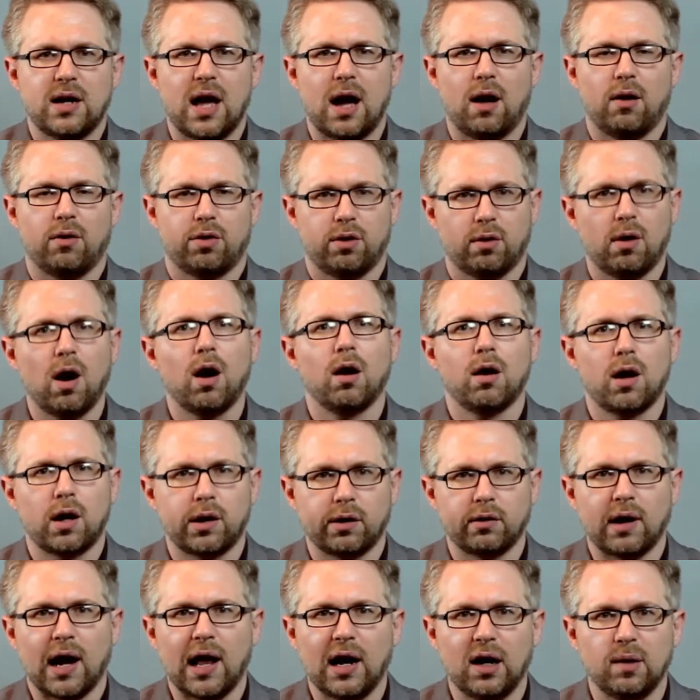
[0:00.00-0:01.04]
Now, there are
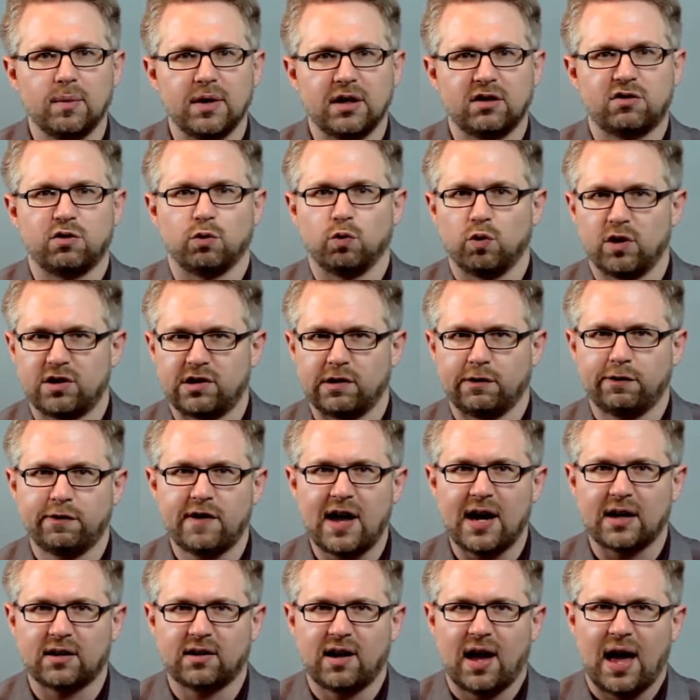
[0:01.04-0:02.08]
other elements which
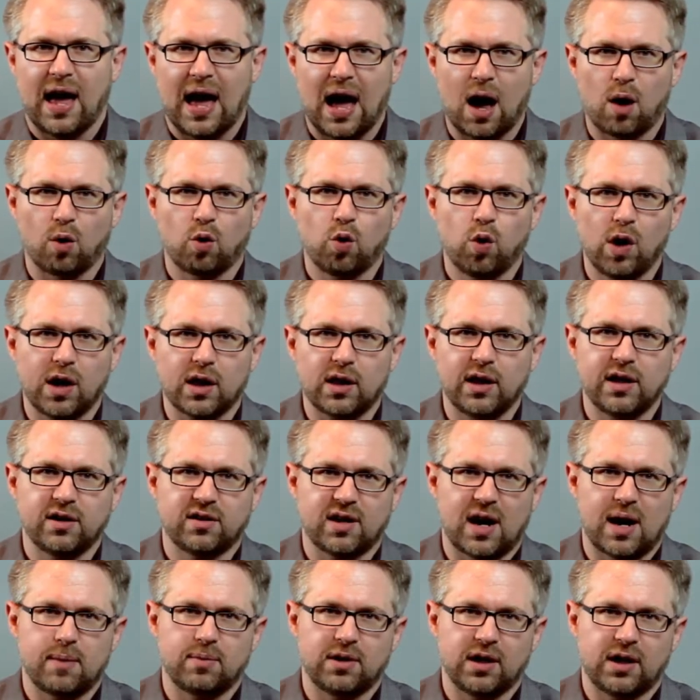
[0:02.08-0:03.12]
affect how quickly
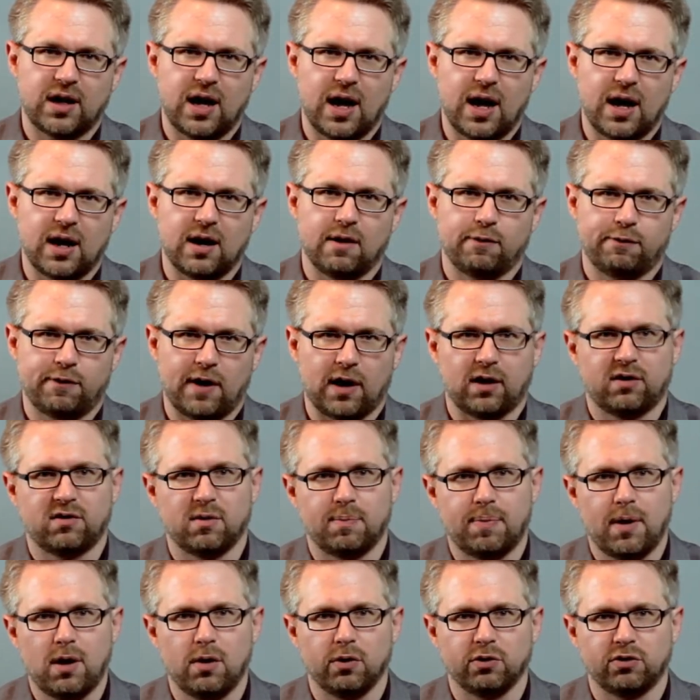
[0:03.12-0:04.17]
time decay affects
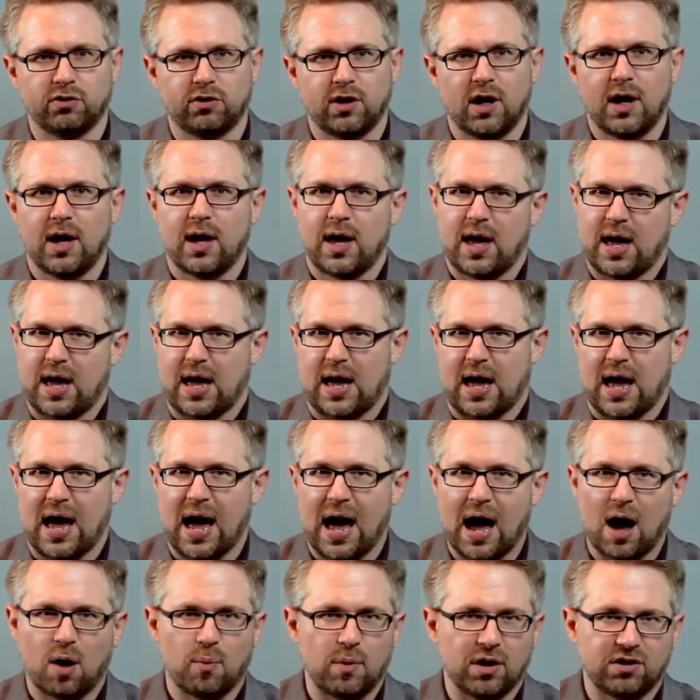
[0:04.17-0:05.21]
a post,
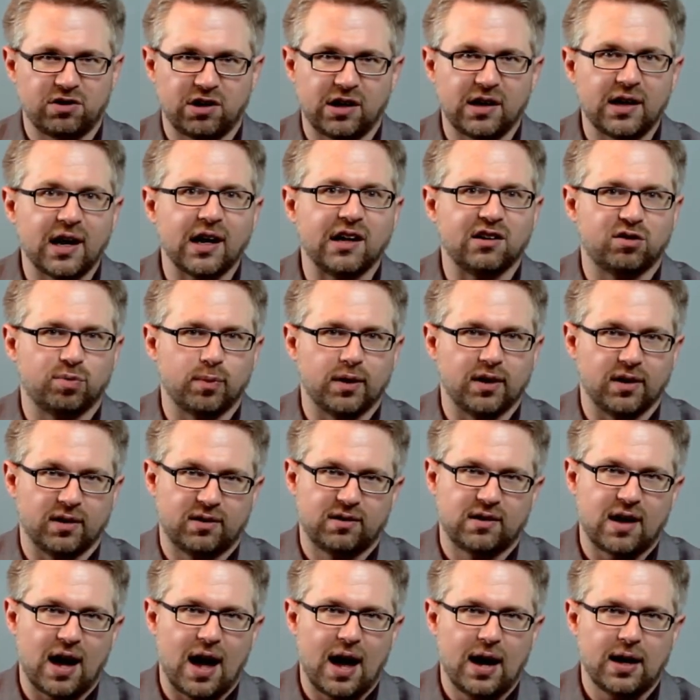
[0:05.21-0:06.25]
how much engagement
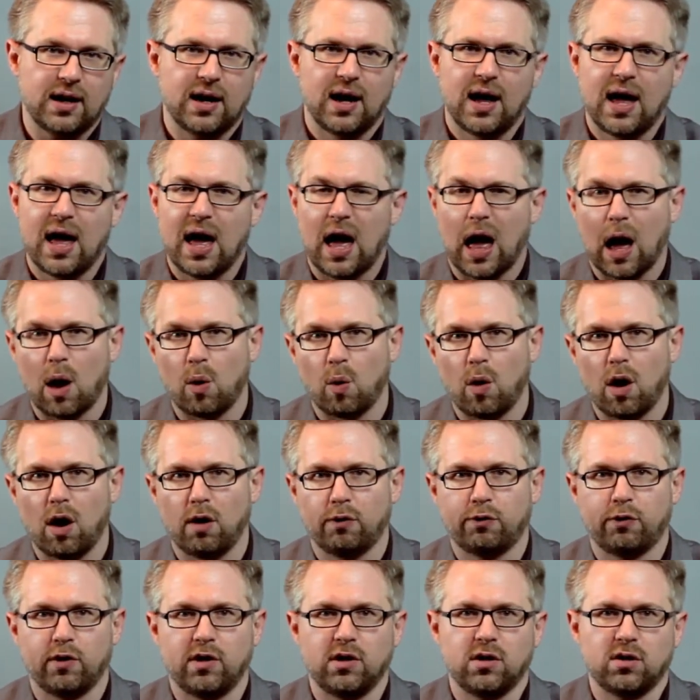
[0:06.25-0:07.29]
it's got, how
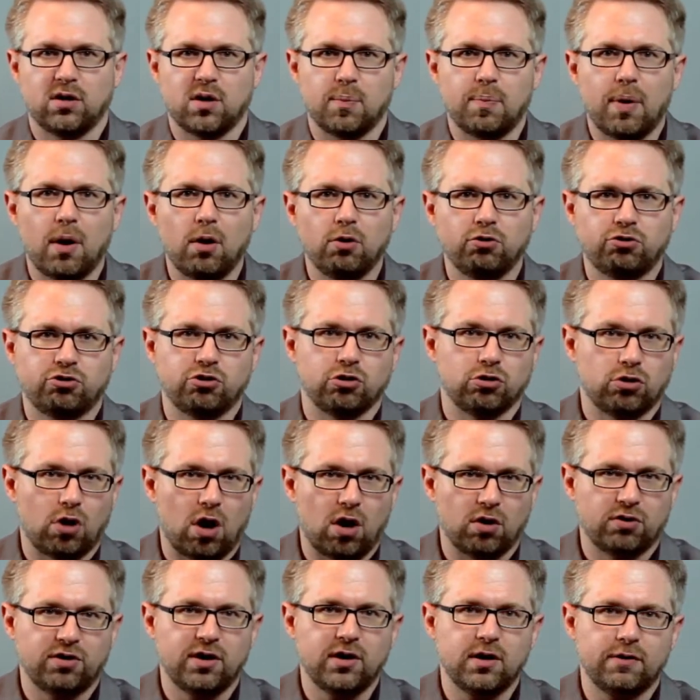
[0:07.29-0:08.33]
often the poster
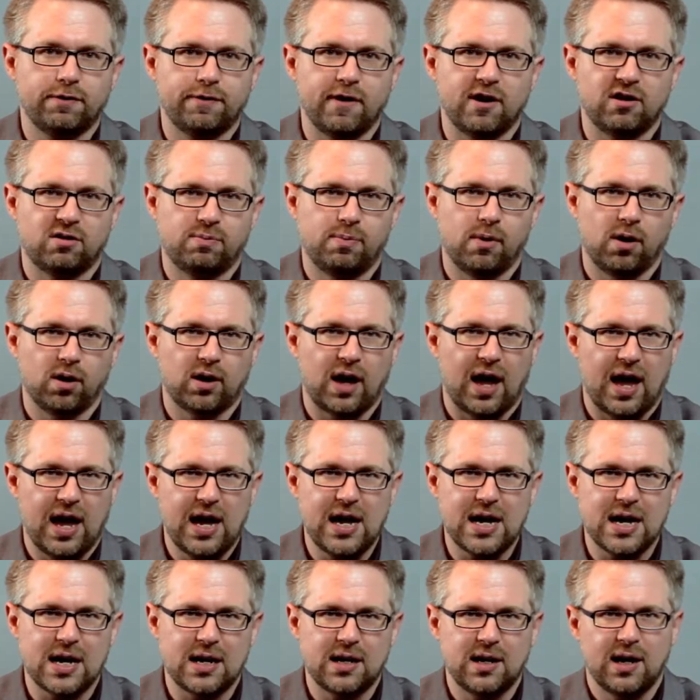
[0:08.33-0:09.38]
logs into Facebook,
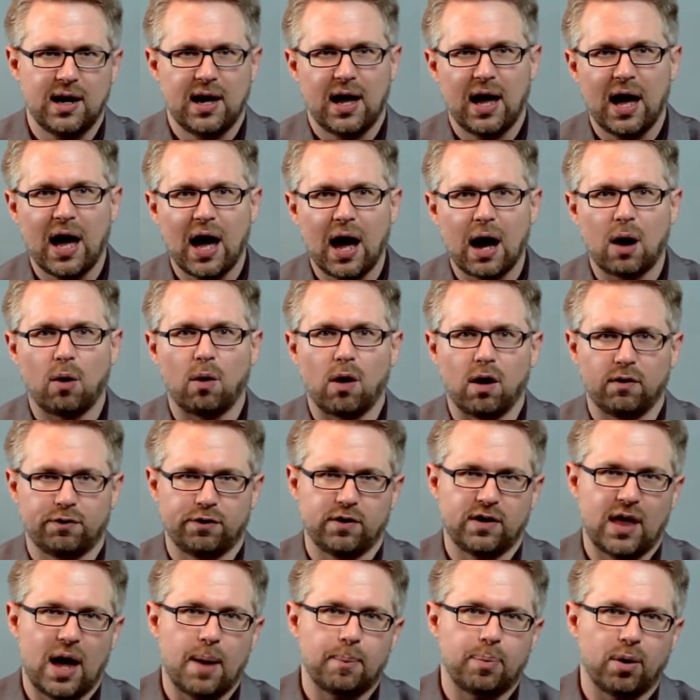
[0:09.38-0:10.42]
and how
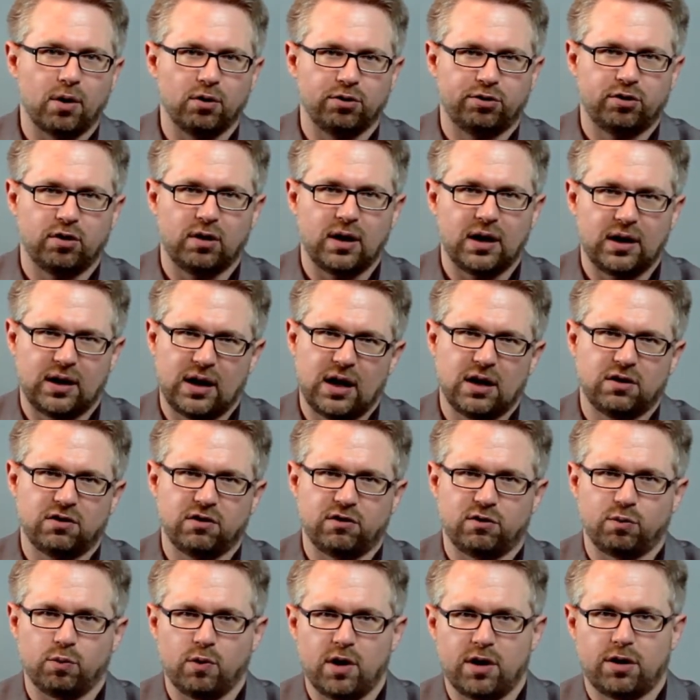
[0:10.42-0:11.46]
often that poster
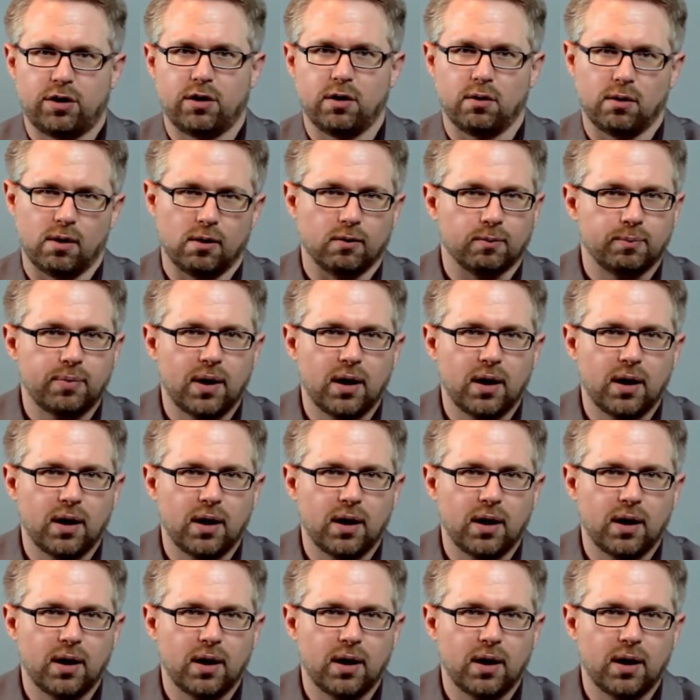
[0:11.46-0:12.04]
engages with their own